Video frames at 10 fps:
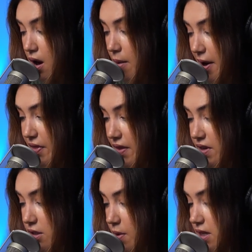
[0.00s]
that
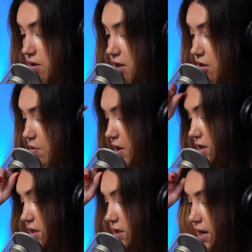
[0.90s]
this week. So I just
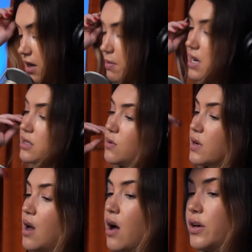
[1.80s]
wanted to take a minute to
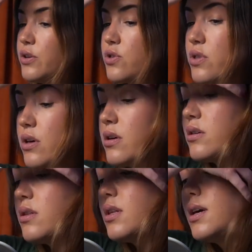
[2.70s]
acknowledge the
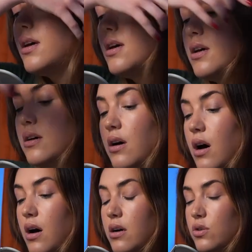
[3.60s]

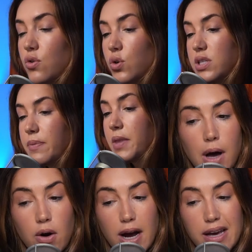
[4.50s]
cruelty.
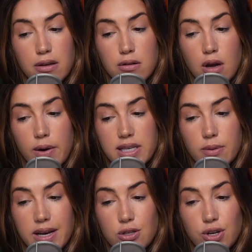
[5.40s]
All right. No easy
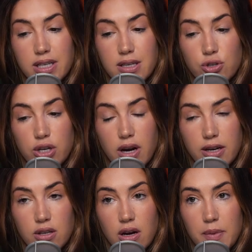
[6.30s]
way to transition. I
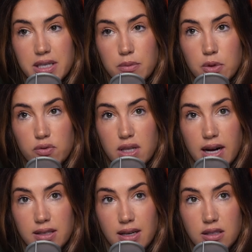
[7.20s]
saw an amazing movie
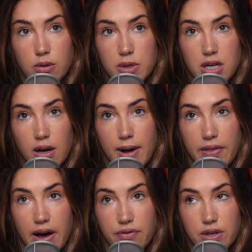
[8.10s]
last night. So let me talk about
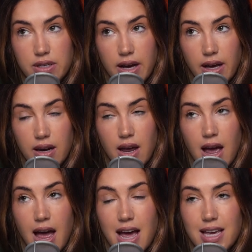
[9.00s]
that for a second.
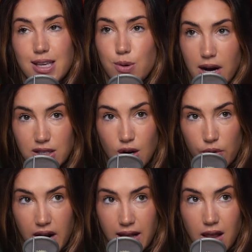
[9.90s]
You guys know
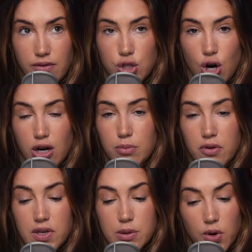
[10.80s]
that I love shark
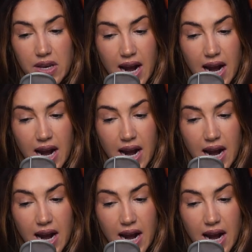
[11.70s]
movies more than